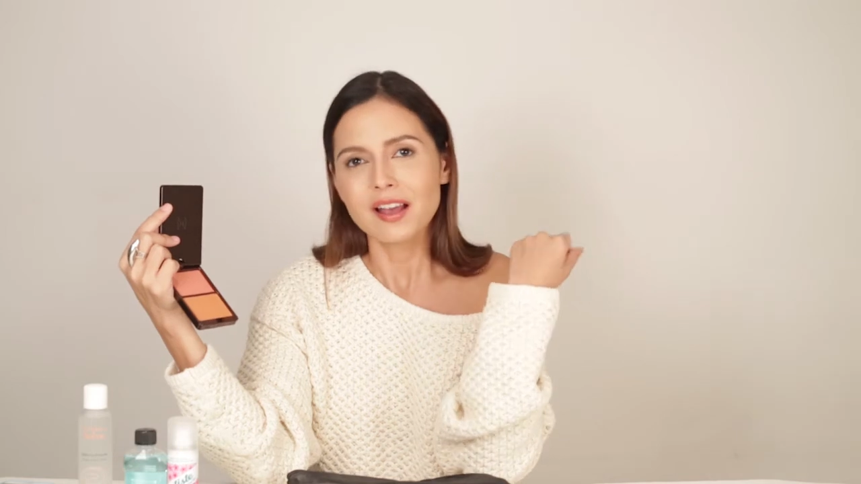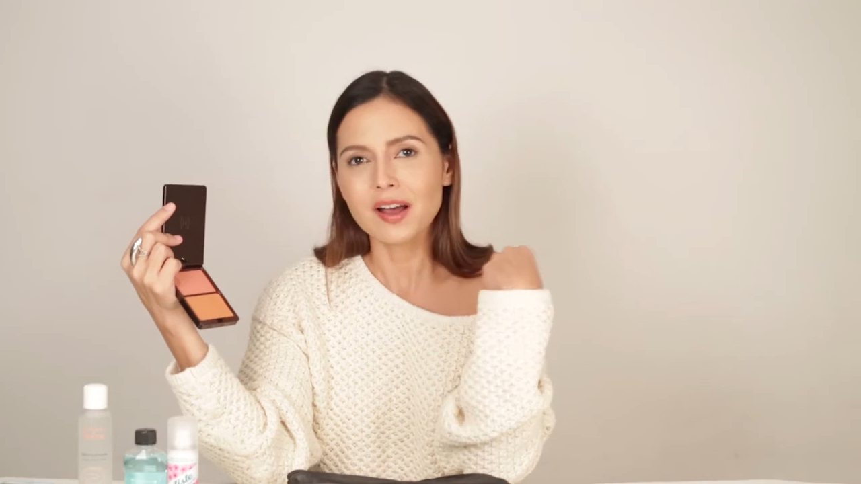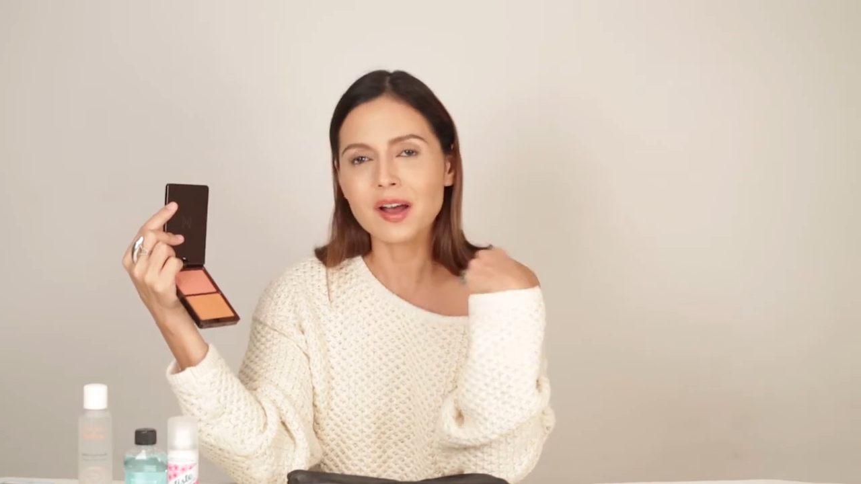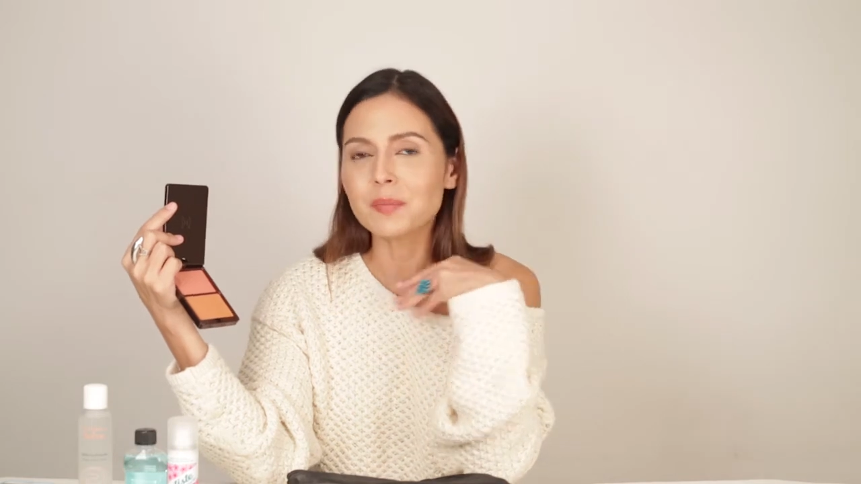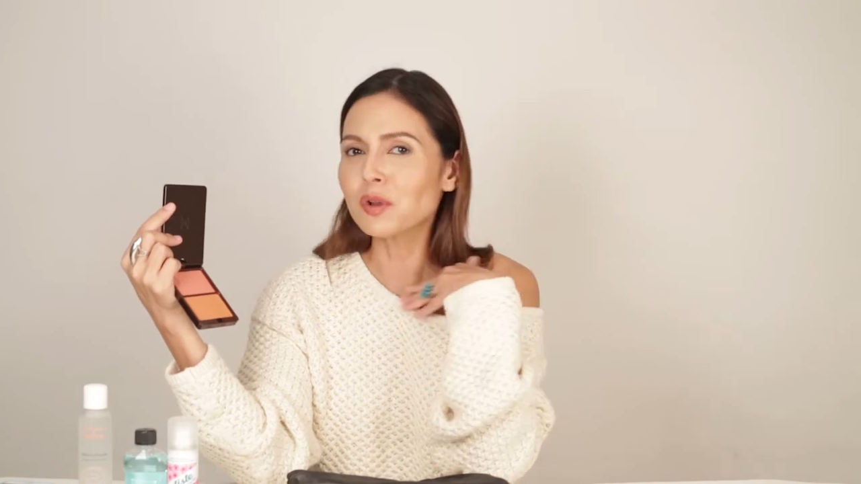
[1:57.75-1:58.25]

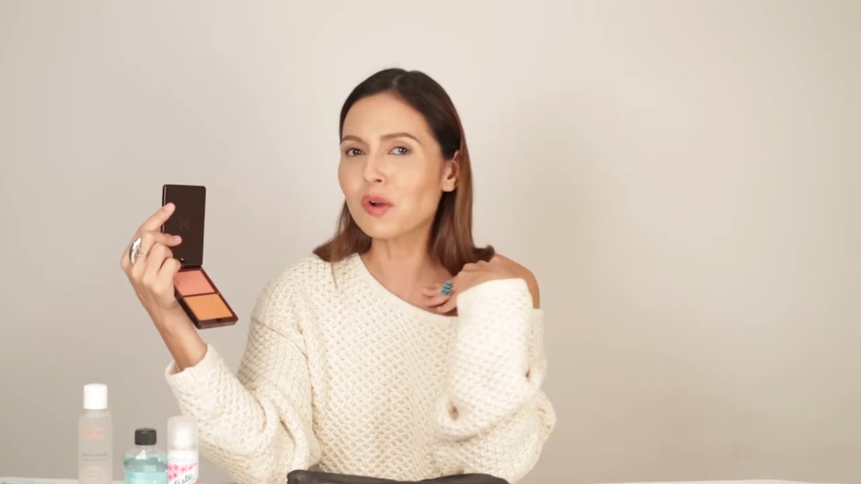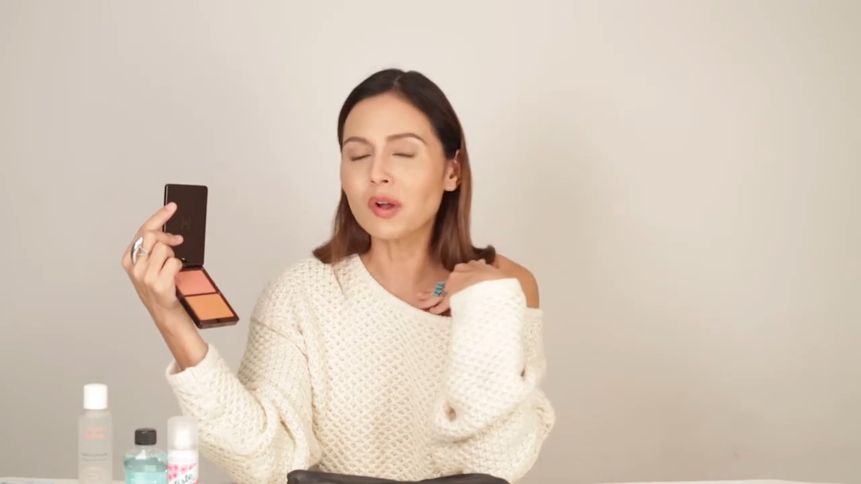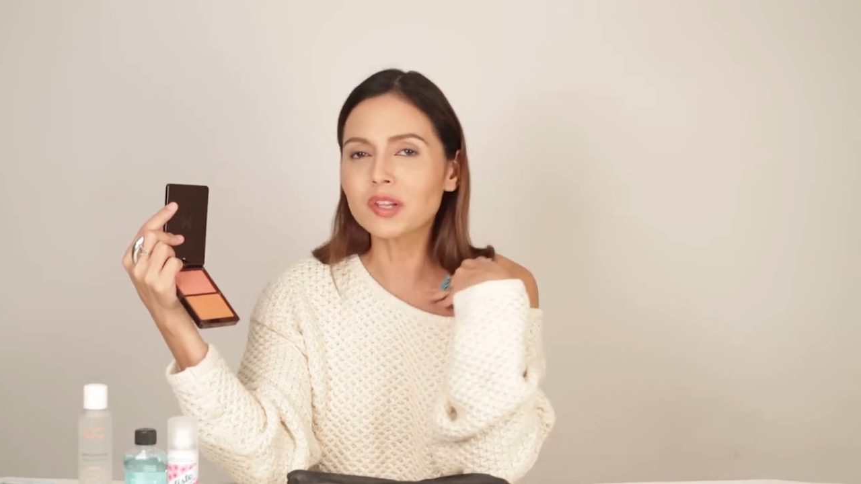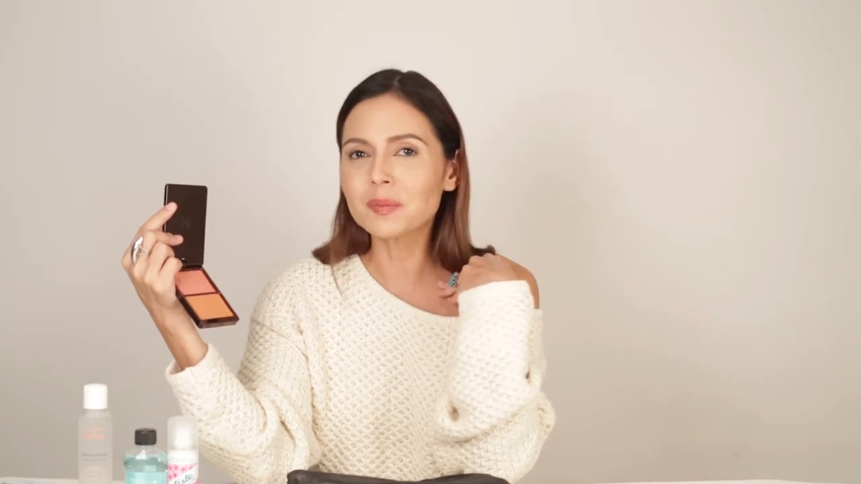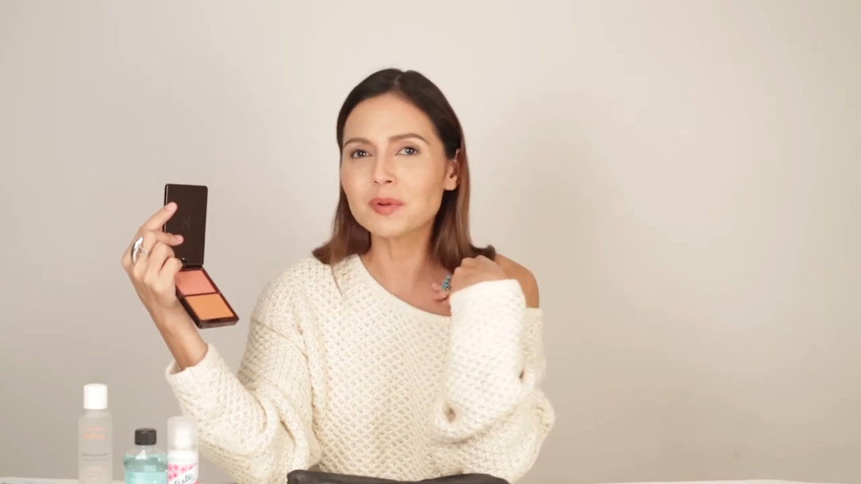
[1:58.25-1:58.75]
um, your
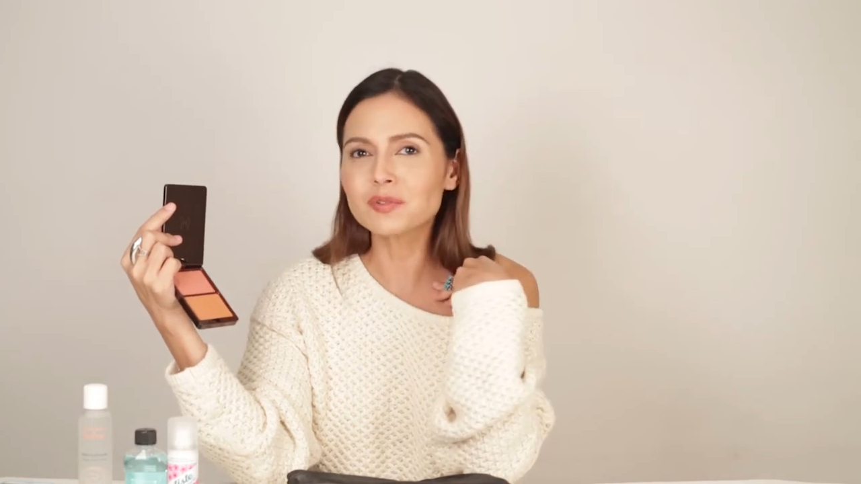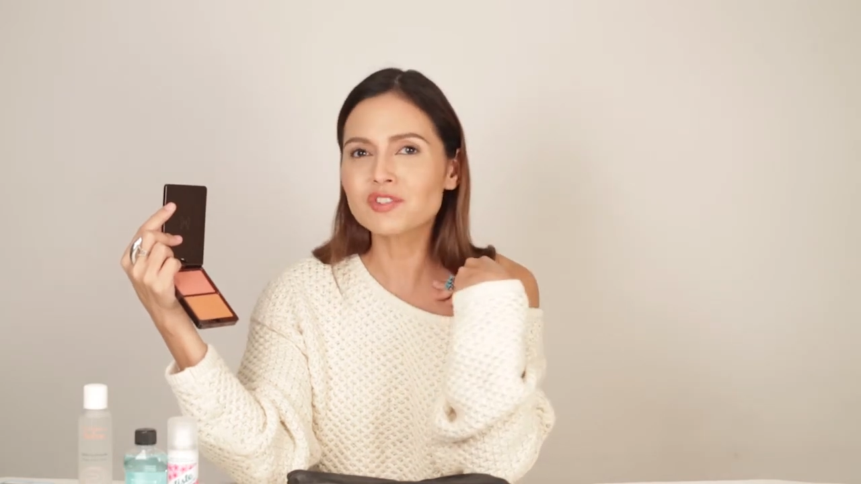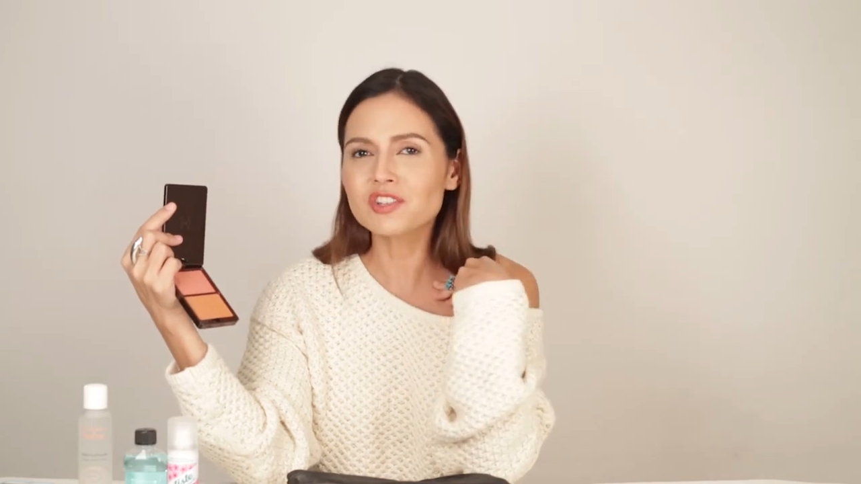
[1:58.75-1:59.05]
collarbones,